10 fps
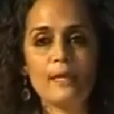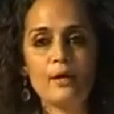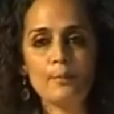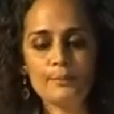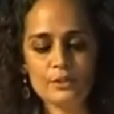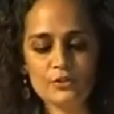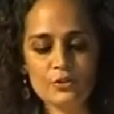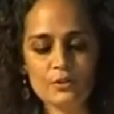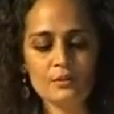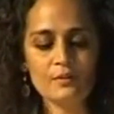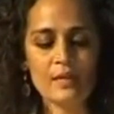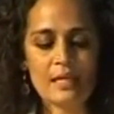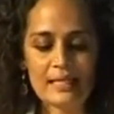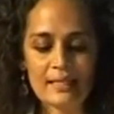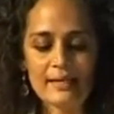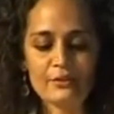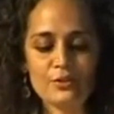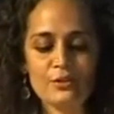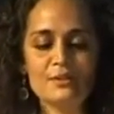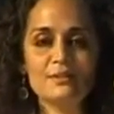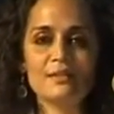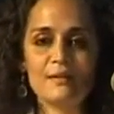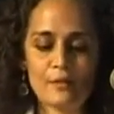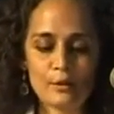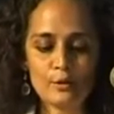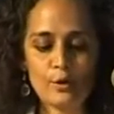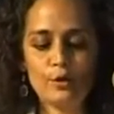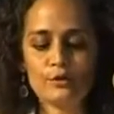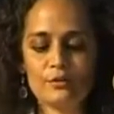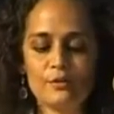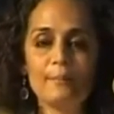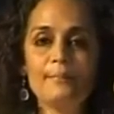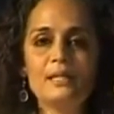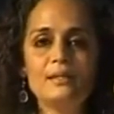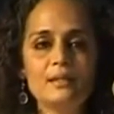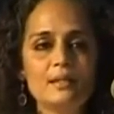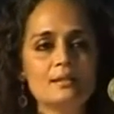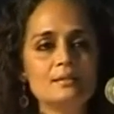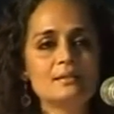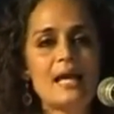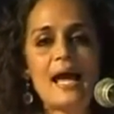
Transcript: the opposition, elections, the court, the media,